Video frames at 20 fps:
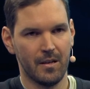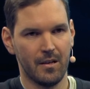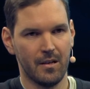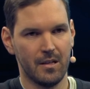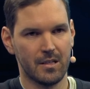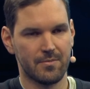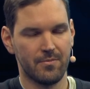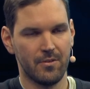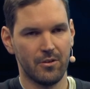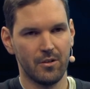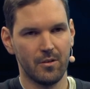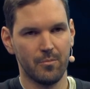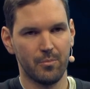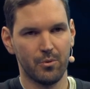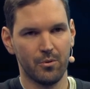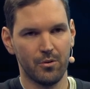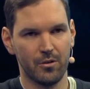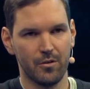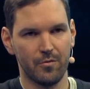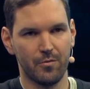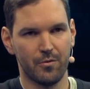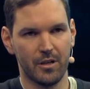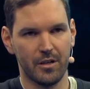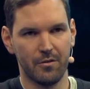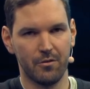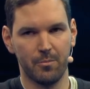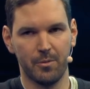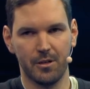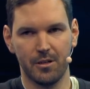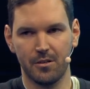it's very important for
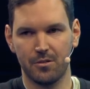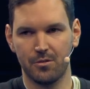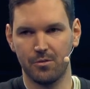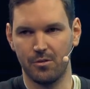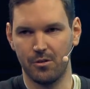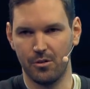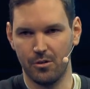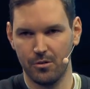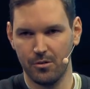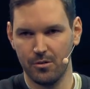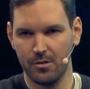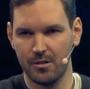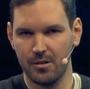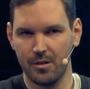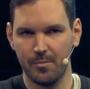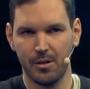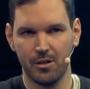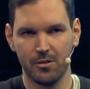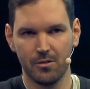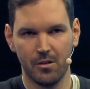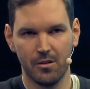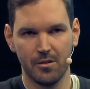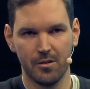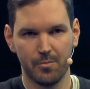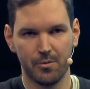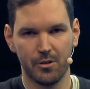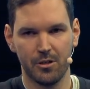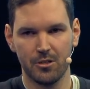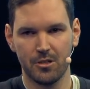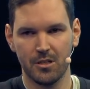everybody to know about all the
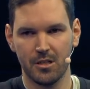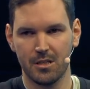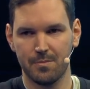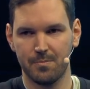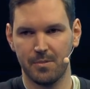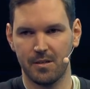projects,